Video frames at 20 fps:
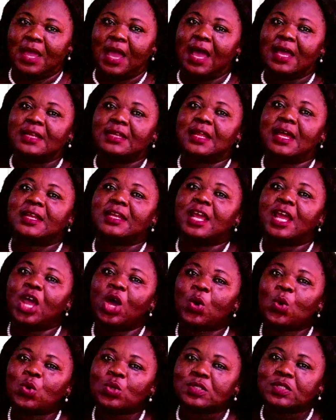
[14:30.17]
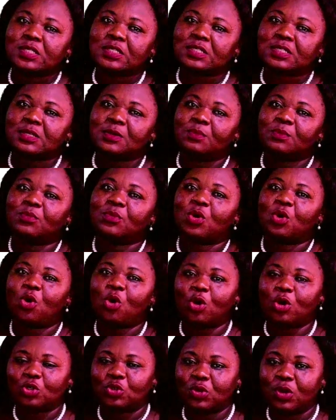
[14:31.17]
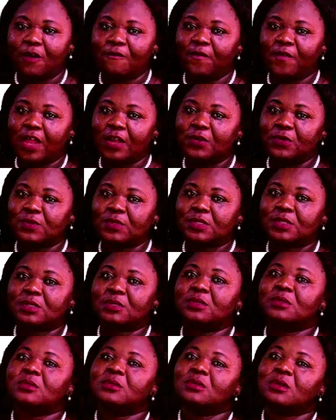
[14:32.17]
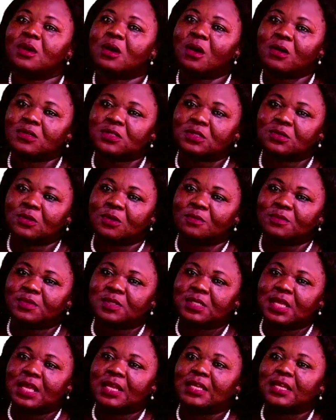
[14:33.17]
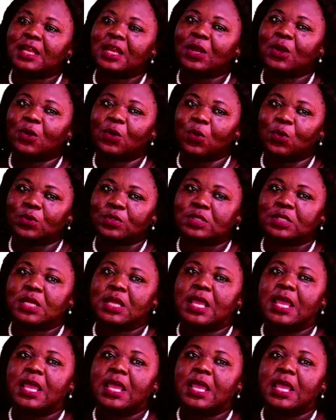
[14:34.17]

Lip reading: under the ecosystem: cultural values, customs, and then laws.